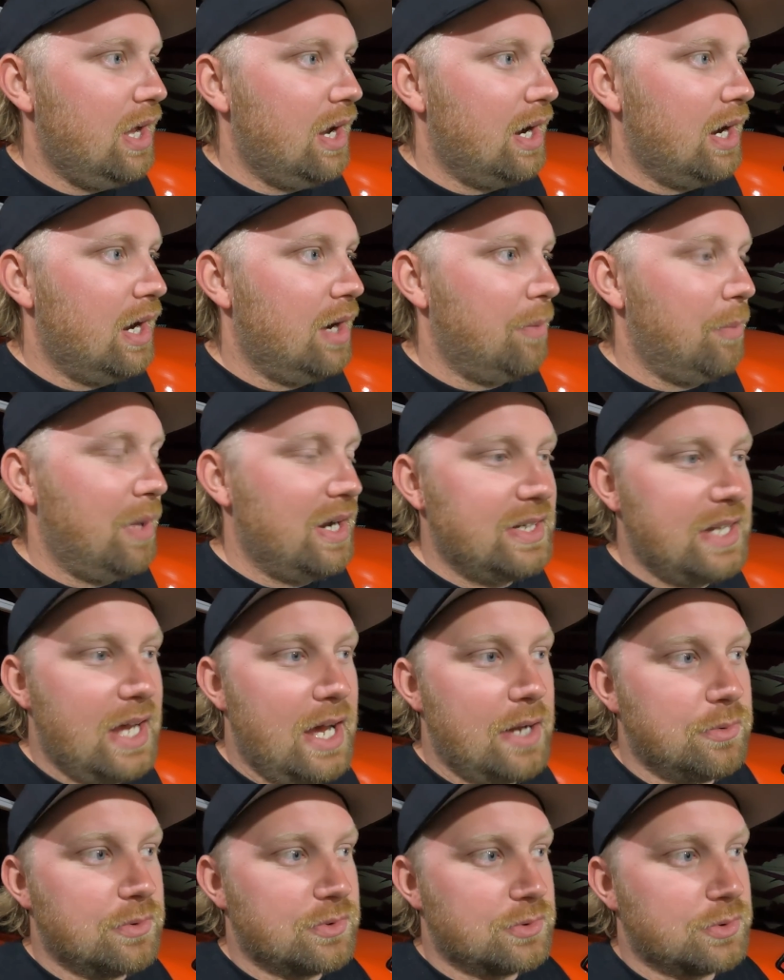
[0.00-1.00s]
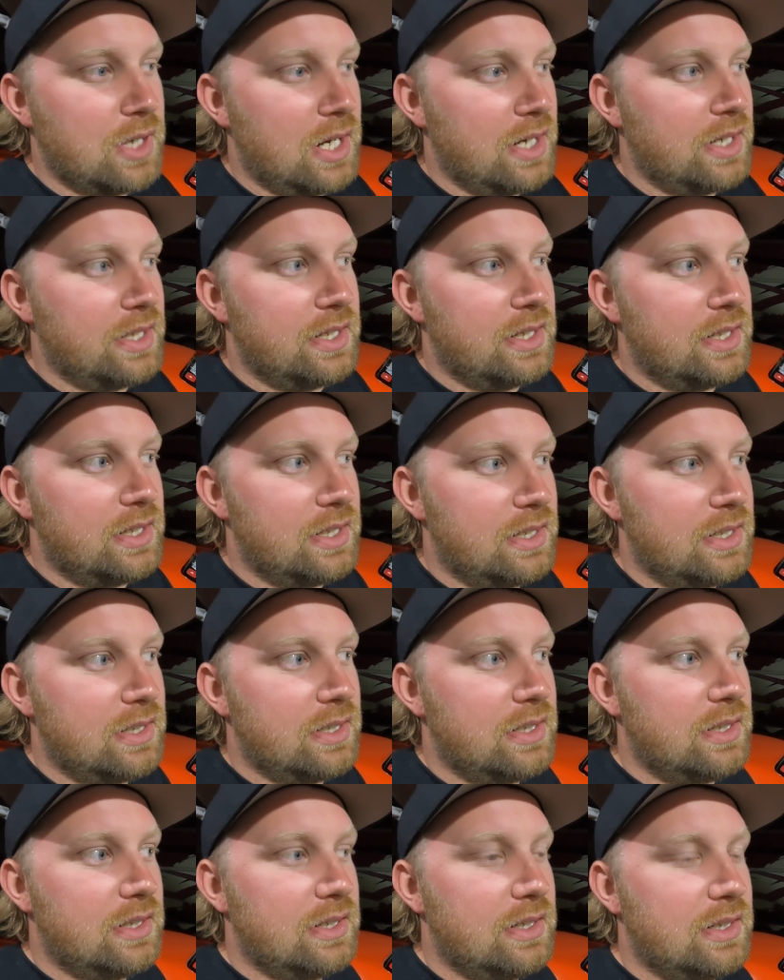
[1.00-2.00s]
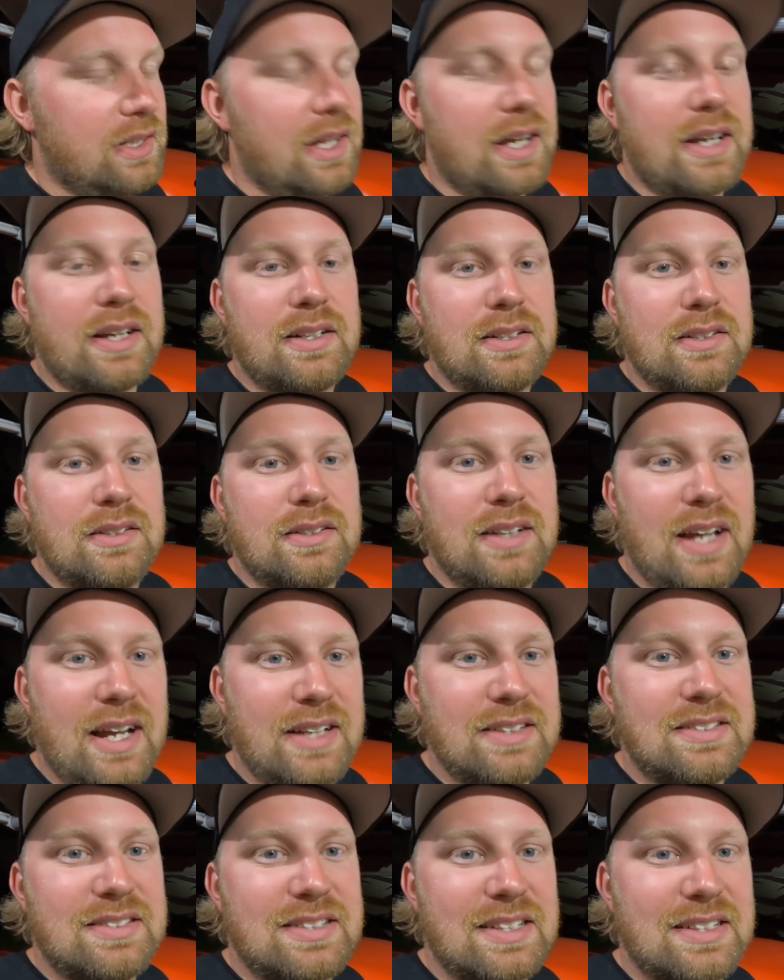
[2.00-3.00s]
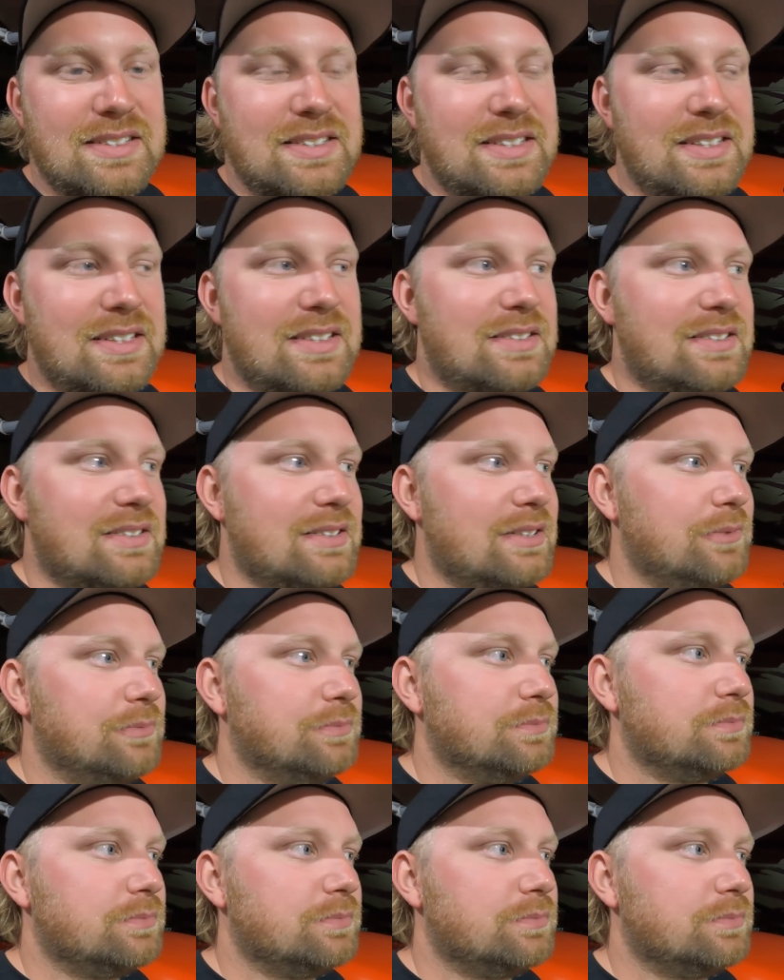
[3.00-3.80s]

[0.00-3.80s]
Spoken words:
My dad was running like 960s.